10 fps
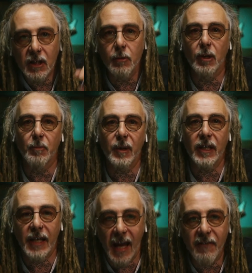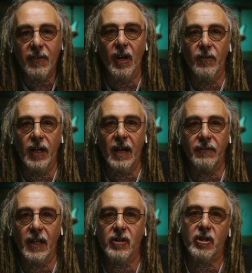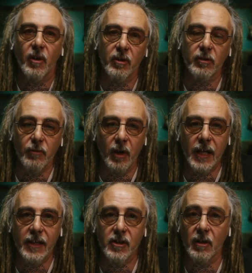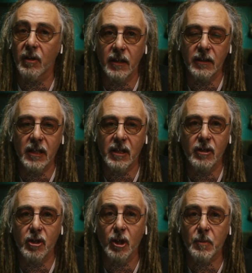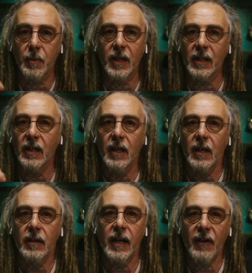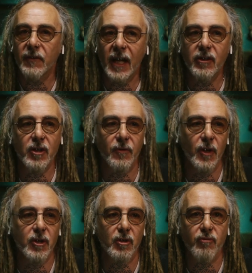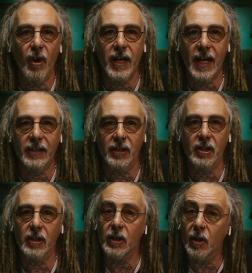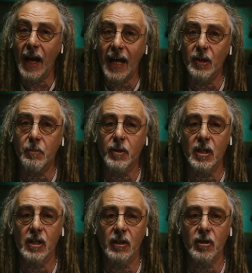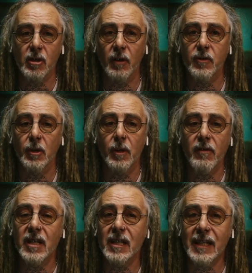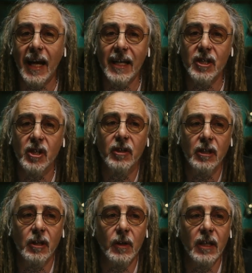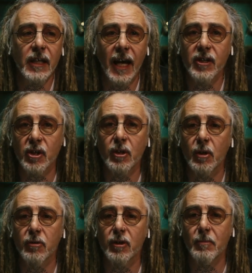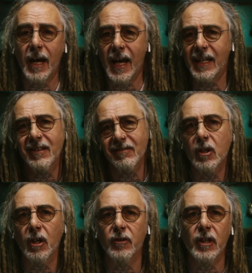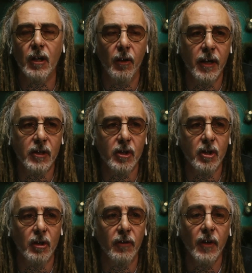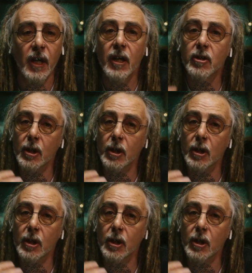you can be heavy on the left-hand side or the right-hand side. And this can just be left-handers versus right-handers and your hand position and stuff. So there is a danger that you can catch the corner of the mag and cut the client and stuff.